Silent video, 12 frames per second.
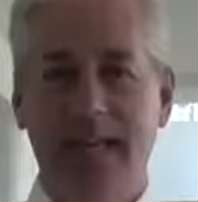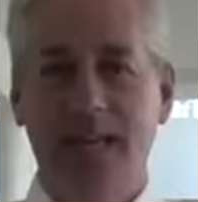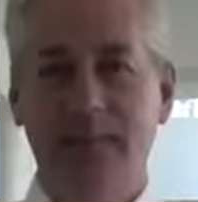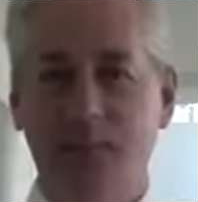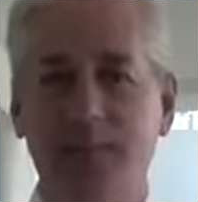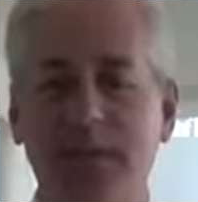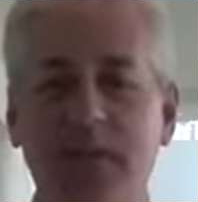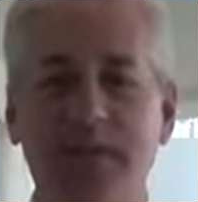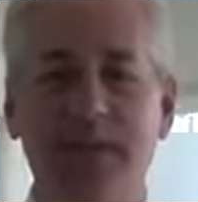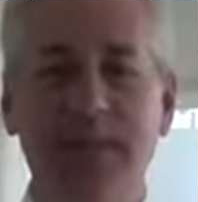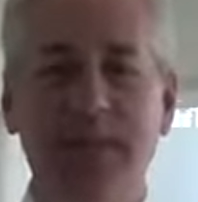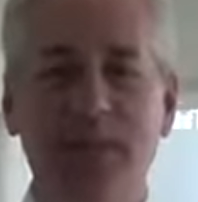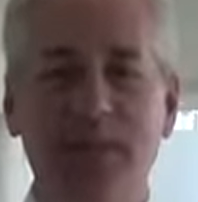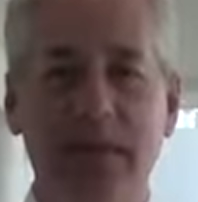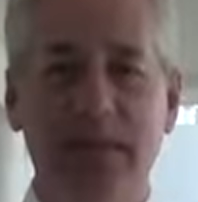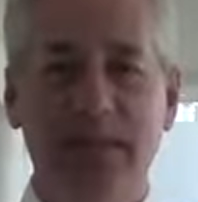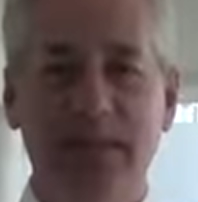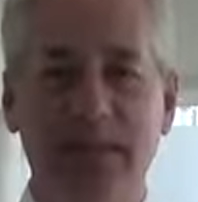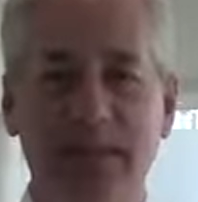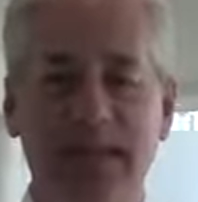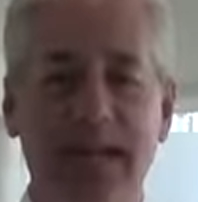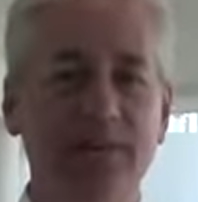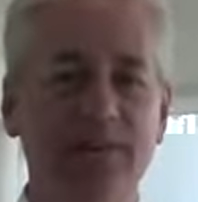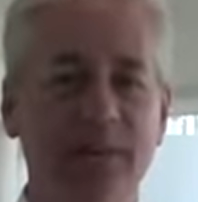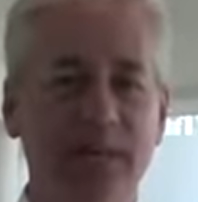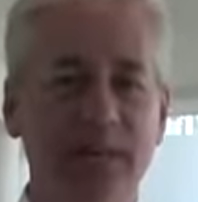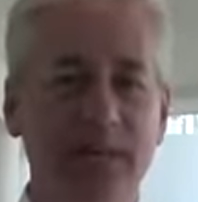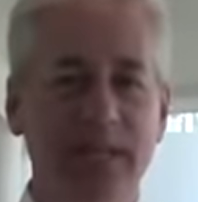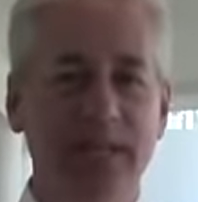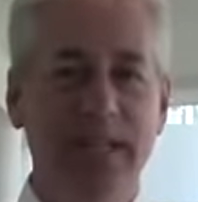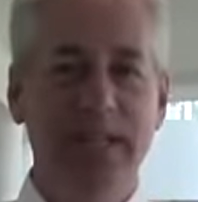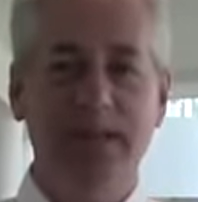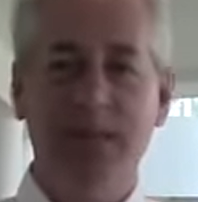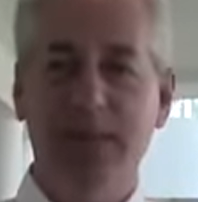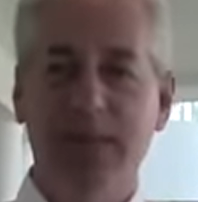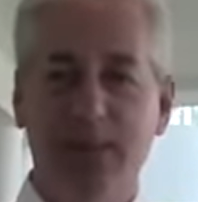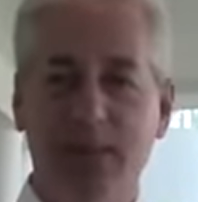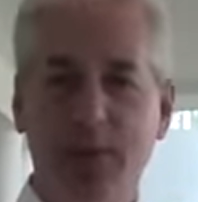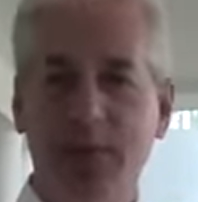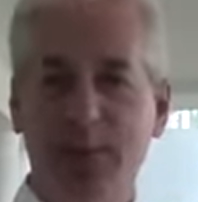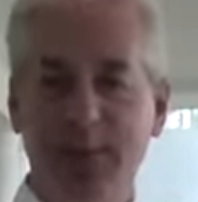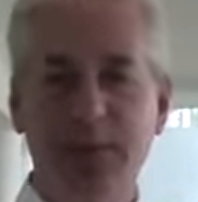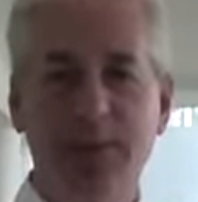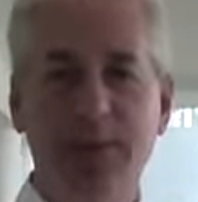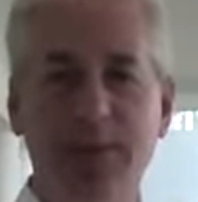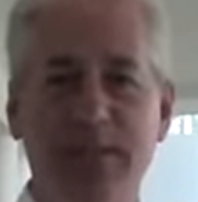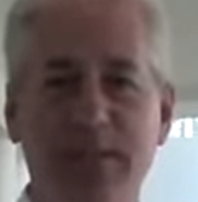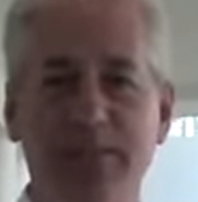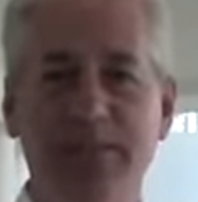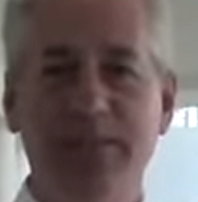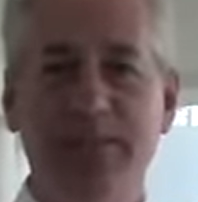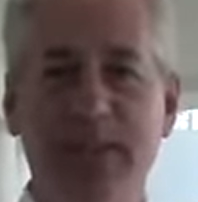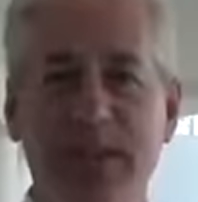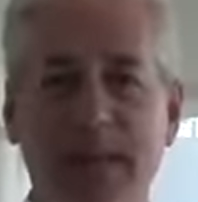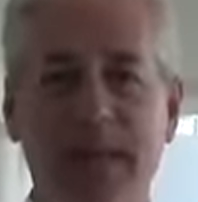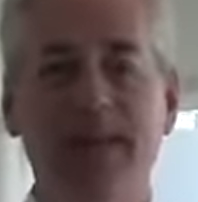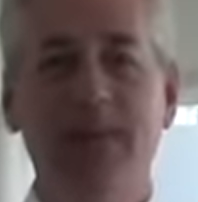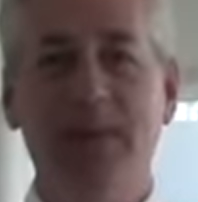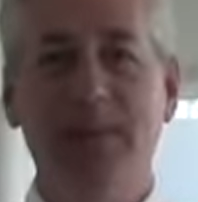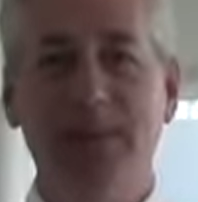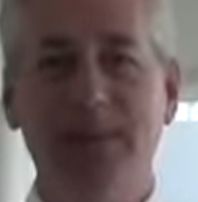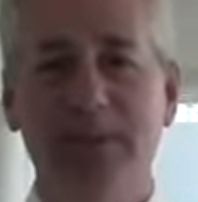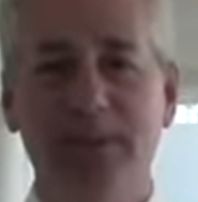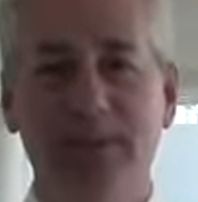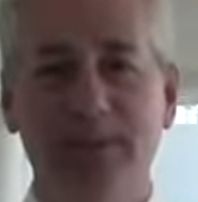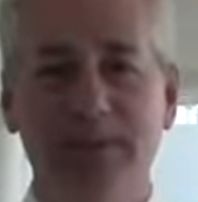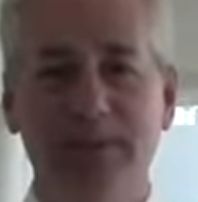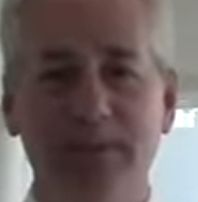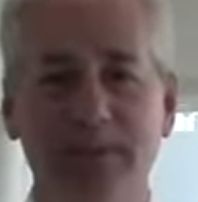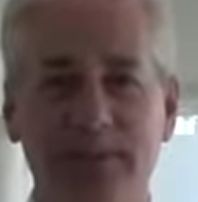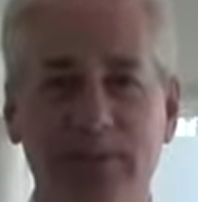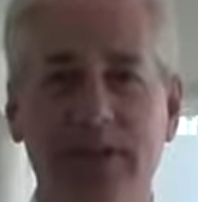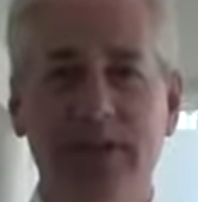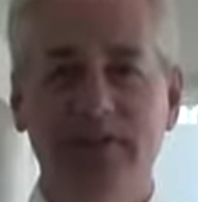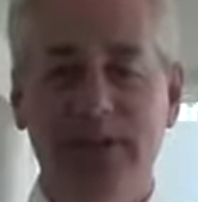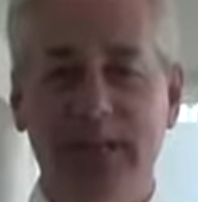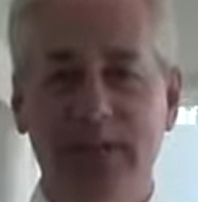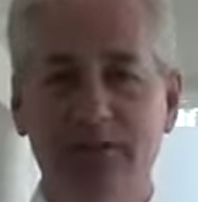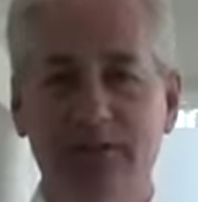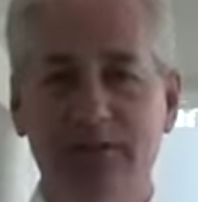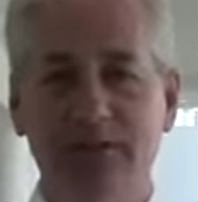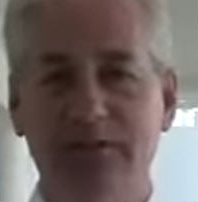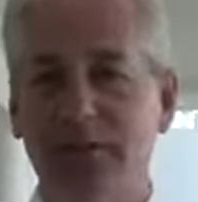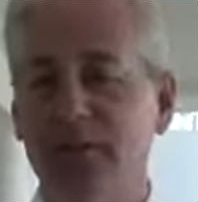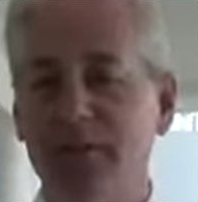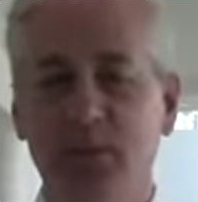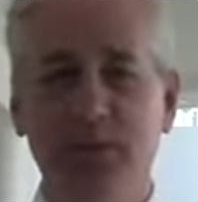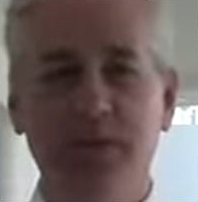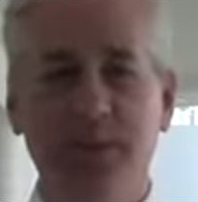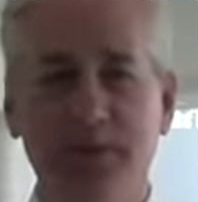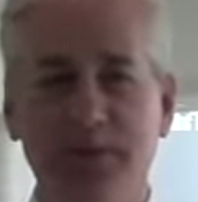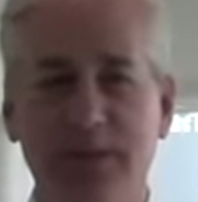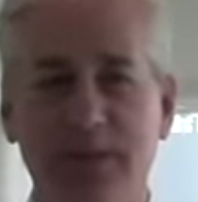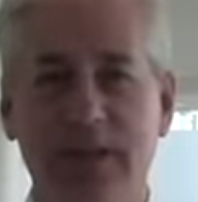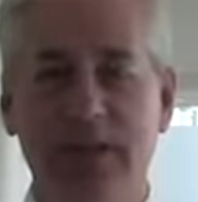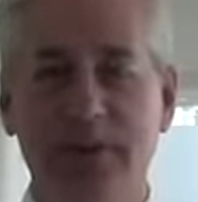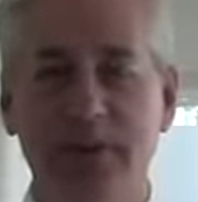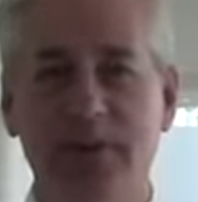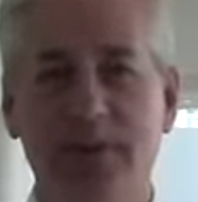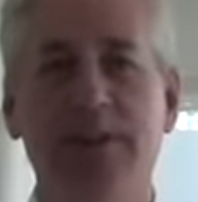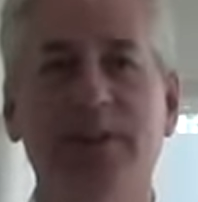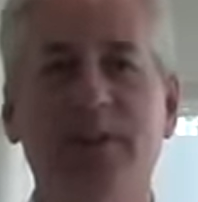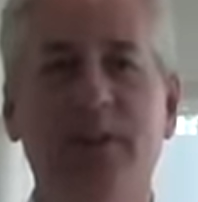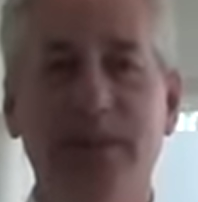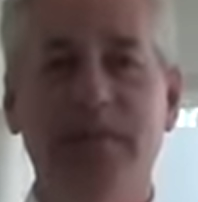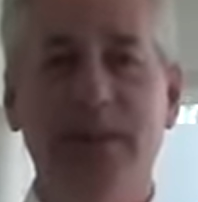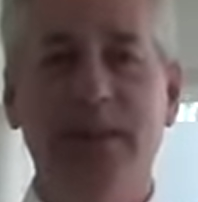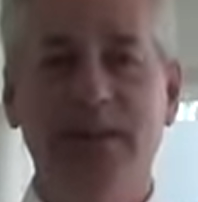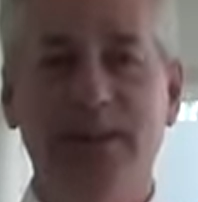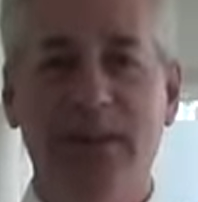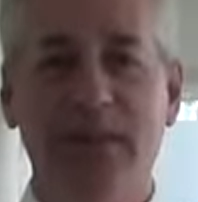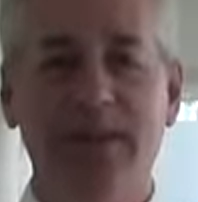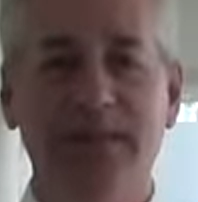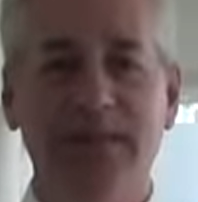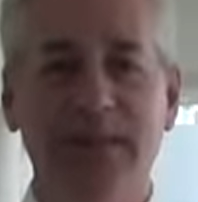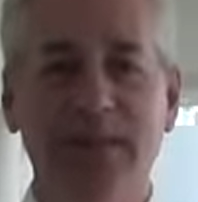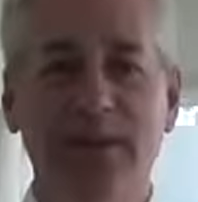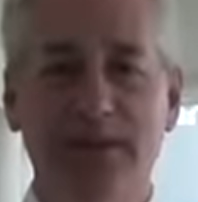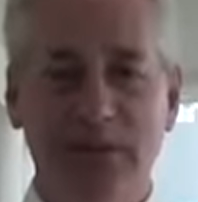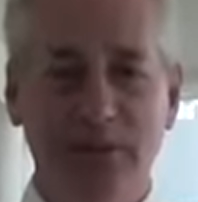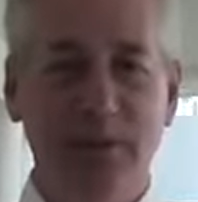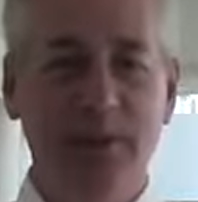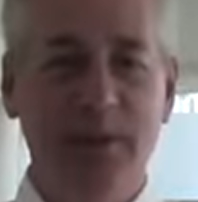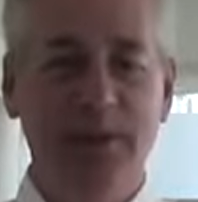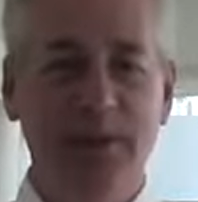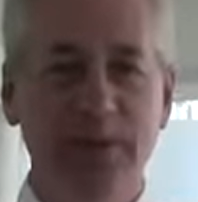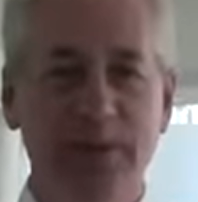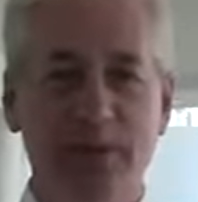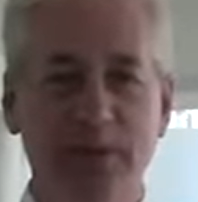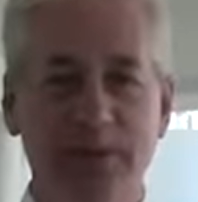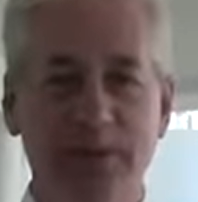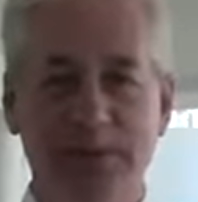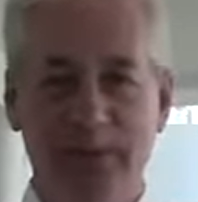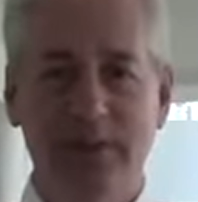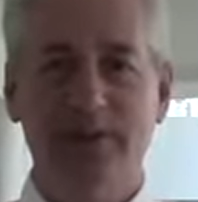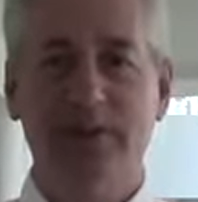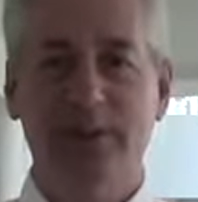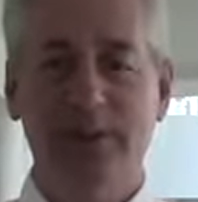We'll be able to take away a lot of what he said and use it both in my personal life and in my business. Very educational, very motivational, and I would strongly recommend that you hire him for your company or your function or